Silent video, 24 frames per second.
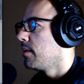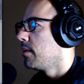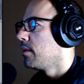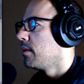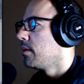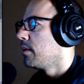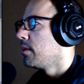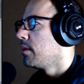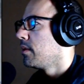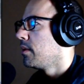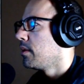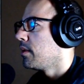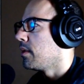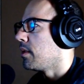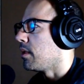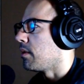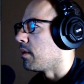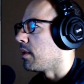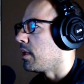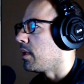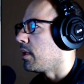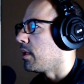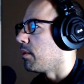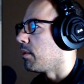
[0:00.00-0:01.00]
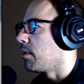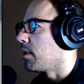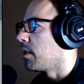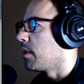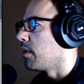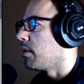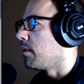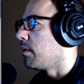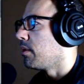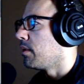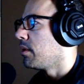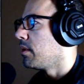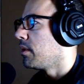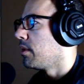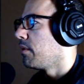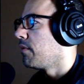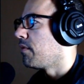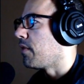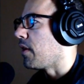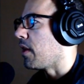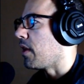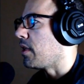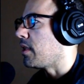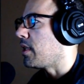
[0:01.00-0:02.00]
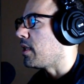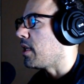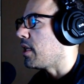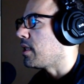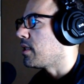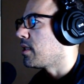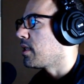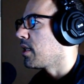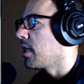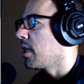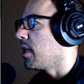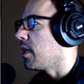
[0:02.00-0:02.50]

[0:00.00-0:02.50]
Alright, here we go. Fire dance again.